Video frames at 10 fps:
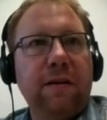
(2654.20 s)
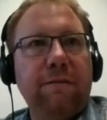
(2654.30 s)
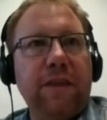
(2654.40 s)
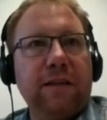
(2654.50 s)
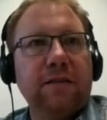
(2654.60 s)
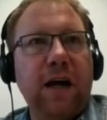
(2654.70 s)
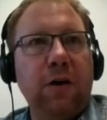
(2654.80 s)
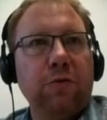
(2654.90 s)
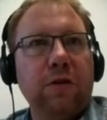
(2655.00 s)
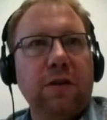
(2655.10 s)
that
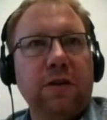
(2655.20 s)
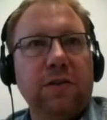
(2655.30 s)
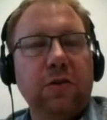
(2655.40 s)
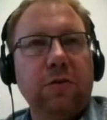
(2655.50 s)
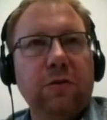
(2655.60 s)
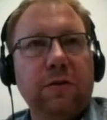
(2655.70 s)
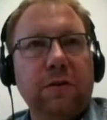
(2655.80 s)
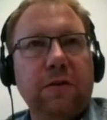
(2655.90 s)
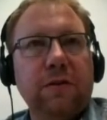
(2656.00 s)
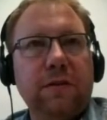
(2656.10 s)
counter, so
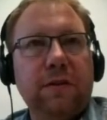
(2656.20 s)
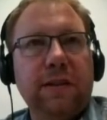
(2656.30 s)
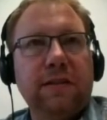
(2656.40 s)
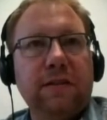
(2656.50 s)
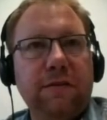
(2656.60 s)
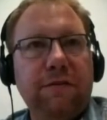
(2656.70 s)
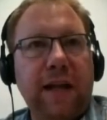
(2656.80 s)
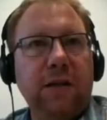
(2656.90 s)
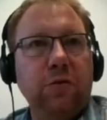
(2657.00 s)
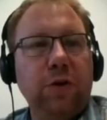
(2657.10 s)
this
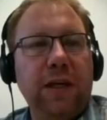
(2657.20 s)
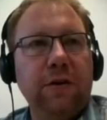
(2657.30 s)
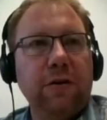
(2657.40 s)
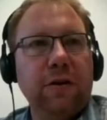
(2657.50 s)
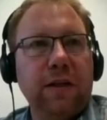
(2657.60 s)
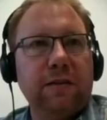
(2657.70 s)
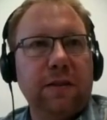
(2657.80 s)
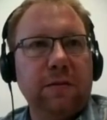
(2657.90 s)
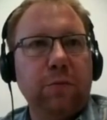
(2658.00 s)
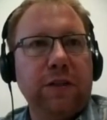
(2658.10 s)
value here,
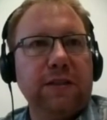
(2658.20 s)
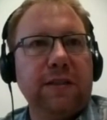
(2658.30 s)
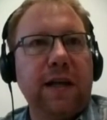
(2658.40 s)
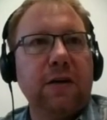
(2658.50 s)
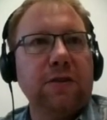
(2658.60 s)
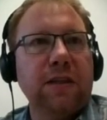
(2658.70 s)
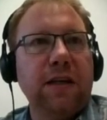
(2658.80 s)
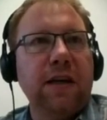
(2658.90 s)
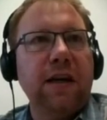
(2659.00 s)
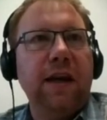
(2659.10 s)
and prints that out.
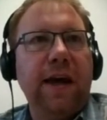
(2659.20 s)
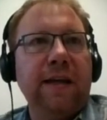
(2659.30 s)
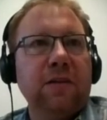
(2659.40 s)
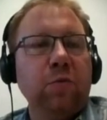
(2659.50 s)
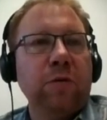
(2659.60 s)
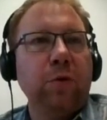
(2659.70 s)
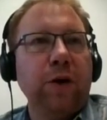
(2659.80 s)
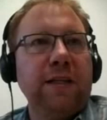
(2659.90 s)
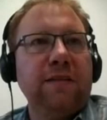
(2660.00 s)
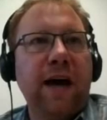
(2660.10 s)
And at one
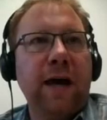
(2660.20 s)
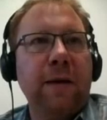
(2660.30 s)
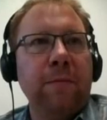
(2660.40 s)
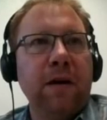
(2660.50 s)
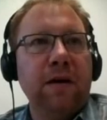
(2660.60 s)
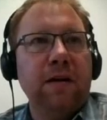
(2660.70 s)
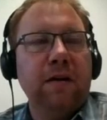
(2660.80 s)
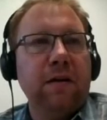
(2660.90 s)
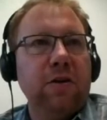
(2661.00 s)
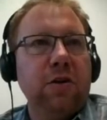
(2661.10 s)
point in time,
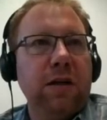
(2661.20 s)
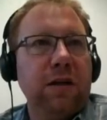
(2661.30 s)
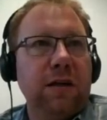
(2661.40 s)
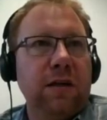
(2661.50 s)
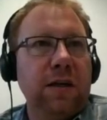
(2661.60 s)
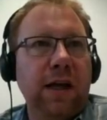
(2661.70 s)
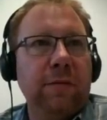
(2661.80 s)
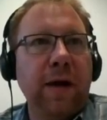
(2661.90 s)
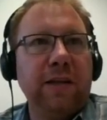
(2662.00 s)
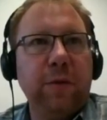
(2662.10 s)
it
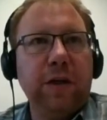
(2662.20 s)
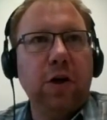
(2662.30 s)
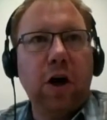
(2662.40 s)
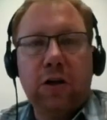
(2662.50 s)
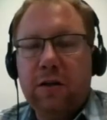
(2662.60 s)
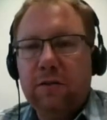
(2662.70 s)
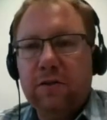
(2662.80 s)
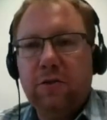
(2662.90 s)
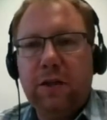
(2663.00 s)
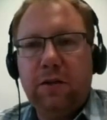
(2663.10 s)
might be gone.
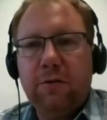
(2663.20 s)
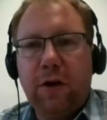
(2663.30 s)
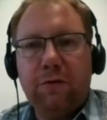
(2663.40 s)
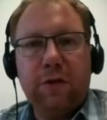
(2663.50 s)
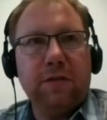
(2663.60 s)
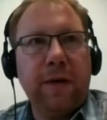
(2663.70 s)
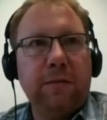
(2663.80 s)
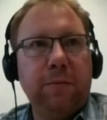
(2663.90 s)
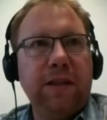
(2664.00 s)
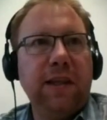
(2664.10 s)
So the reference
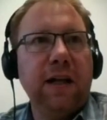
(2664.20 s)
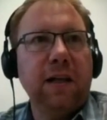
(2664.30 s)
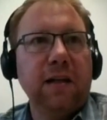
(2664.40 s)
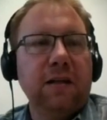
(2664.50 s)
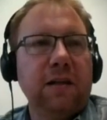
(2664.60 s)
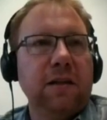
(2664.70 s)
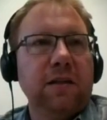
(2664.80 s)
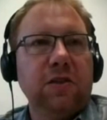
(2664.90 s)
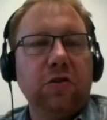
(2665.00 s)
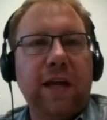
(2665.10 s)
might be null.
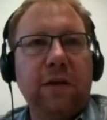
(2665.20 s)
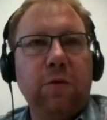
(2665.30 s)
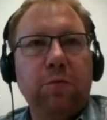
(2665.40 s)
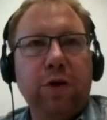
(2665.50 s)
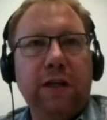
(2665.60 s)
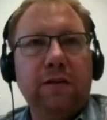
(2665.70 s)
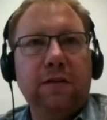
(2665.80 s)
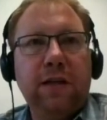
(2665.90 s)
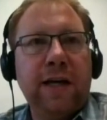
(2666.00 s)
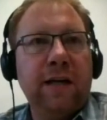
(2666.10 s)
So then we
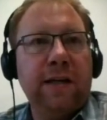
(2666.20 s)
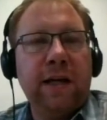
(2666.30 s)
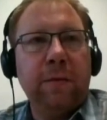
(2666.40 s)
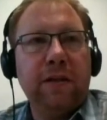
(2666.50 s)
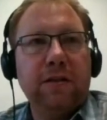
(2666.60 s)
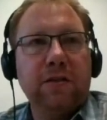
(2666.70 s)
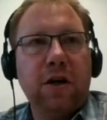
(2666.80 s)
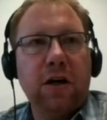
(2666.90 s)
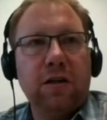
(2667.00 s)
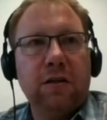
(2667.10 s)
print, yeah, the element is
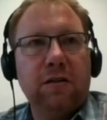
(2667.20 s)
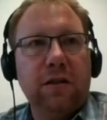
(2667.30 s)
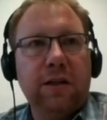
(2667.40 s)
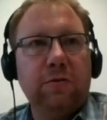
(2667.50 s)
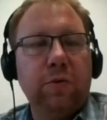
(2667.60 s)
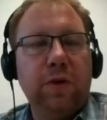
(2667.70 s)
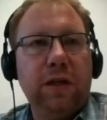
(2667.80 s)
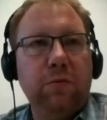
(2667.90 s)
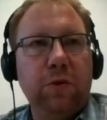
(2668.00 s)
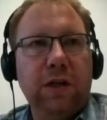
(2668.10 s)
gone, and
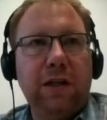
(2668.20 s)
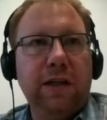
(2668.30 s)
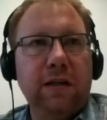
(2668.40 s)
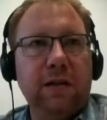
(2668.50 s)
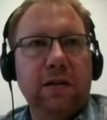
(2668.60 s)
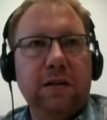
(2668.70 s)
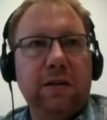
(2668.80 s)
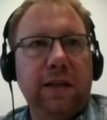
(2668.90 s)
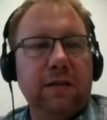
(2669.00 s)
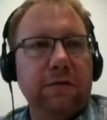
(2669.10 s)
we clear the
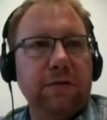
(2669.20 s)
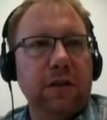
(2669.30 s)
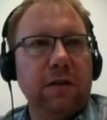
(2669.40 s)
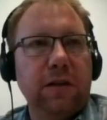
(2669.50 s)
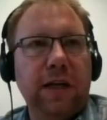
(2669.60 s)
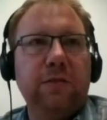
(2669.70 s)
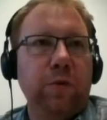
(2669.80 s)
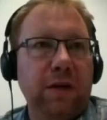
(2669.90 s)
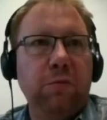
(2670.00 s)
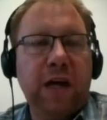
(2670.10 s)
interval.
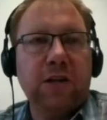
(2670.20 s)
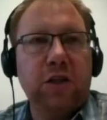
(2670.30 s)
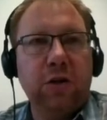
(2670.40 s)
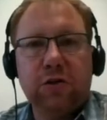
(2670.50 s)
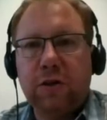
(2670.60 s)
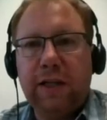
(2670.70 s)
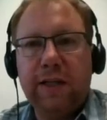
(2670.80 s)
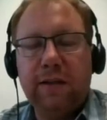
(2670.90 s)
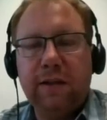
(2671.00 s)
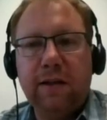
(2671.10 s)
And we actually also
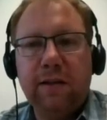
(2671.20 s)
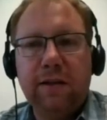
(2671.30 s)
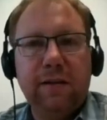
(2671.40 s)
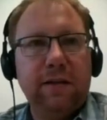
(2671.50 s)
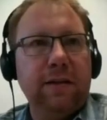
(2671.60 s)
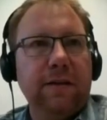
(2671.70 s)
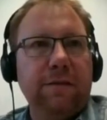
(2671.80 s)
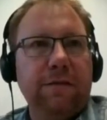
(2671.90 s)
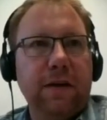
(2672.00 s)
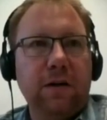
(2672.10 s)
clear
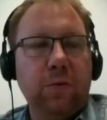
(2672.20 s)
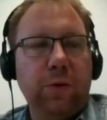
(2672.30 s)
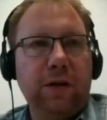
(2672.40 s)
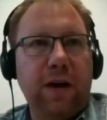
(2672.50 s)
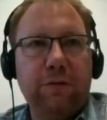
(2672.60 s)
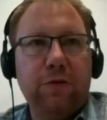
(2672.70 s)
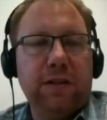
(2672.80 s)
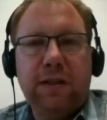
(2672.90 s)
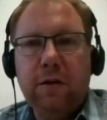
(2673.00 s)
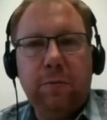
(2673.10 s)
the weak
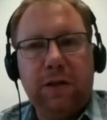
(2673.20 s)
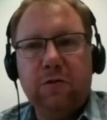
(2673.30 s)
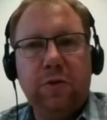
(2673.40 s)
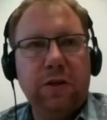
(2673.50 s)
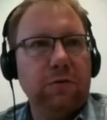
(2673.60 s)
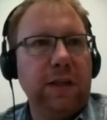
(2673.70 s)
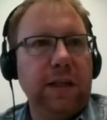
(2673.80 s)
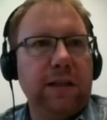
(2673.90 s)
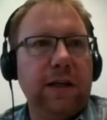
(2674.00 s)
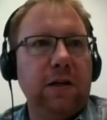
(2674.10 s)
reference here because we don't
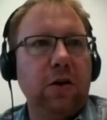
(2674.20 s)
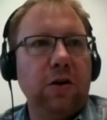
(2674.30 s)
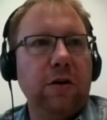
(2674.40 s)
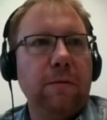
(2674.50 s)
need it any longer.